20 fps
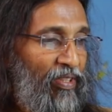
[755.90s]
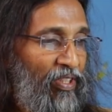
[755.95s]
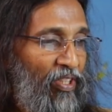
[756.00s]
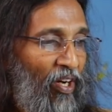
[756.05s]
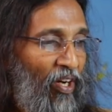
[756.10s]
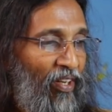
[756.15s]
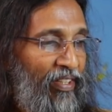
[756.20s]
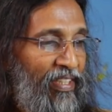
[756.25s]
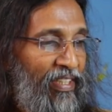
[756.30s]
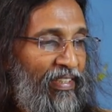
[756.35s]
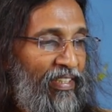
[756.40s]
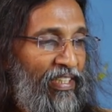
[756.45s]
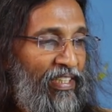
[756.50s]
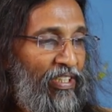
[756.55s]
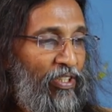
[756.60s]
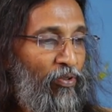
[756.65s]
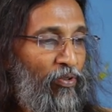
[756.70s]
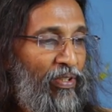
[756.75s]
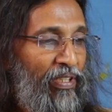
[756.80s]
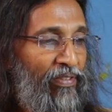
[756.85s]
not in the
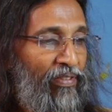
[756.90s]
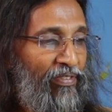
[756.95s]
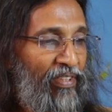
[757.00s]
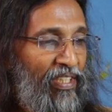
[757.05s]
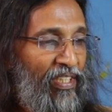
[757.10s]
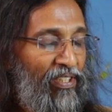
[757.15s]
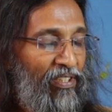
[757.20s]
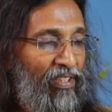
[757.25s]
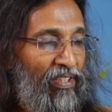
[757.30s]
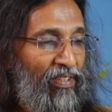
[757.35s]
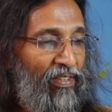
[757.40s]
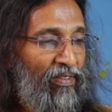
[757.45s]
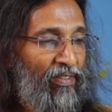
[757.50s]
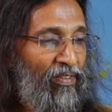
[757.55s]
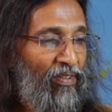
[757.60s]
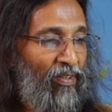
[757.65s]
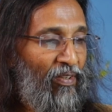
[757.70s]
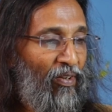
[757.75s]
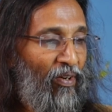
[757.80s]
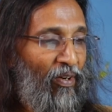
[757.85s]
intuitive reason
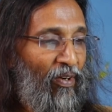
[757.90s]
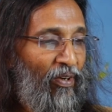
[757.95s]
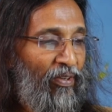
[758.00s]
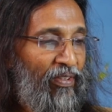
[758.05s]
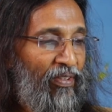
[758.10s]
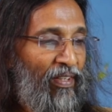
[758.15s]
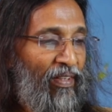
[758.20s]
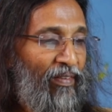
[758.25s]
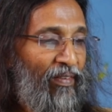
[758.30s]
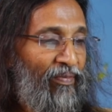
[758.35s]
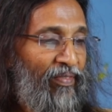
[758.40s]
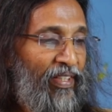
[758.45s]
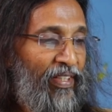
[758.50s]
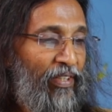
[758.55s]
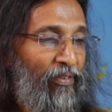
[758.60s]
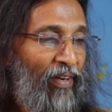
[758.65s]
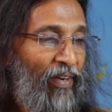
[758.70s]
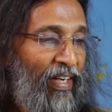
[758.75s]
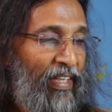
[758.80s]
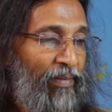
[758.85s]
or the
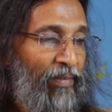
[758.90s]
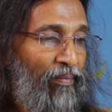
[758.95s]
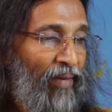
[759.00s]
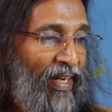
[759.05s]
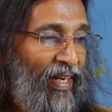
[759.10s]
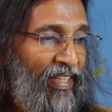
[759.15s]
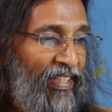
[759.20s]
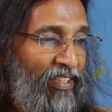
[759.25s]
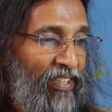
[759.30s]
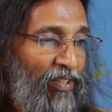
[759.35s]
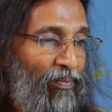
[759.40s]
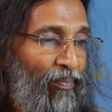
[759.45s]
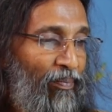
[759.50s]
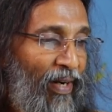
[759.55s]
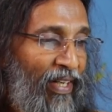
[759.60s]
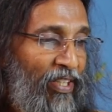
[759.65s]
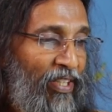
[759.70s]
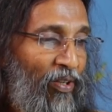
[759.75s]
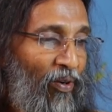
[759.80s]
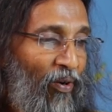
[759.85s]
divine mind,
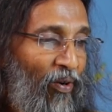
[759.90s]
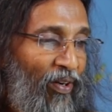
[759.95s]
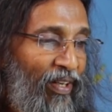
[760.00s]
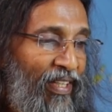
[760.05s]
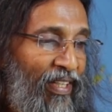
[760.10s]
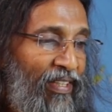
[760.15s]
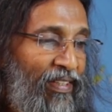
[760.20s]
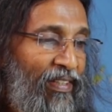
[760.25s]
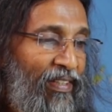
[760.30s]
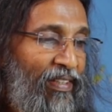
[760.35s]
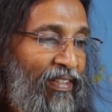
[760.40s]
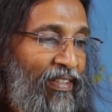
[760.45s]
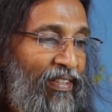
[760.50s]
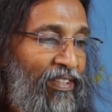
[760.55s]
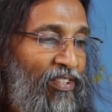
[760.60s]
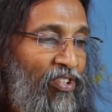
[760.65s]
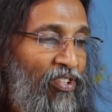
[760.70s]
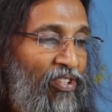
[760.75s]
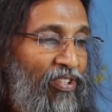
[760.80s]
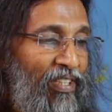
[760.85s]
but on a
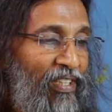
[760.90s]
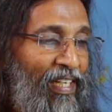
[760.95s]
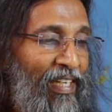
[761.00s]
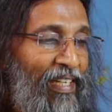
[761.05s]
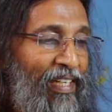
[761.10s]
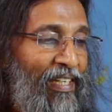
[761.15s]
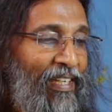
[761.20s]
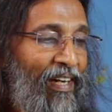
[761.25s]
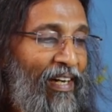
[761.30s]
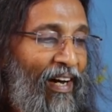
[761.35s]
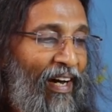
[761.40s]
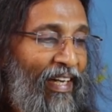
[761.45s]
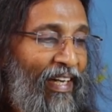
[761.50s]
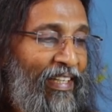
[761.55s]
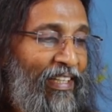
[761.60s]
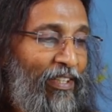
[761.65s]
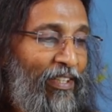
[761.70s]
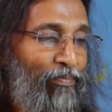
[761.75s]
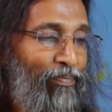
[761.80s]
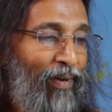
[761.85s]
still
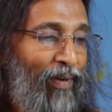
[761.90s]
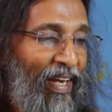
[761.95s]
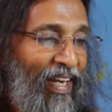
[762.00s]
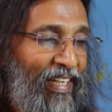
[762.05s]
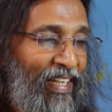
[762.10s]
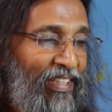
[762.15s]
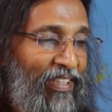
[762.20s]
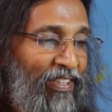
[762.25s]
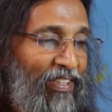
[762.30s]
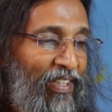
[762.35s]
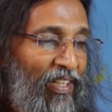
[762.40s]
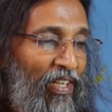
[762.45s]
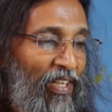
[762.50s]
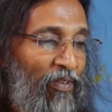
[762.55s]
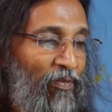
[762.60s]
higher plane,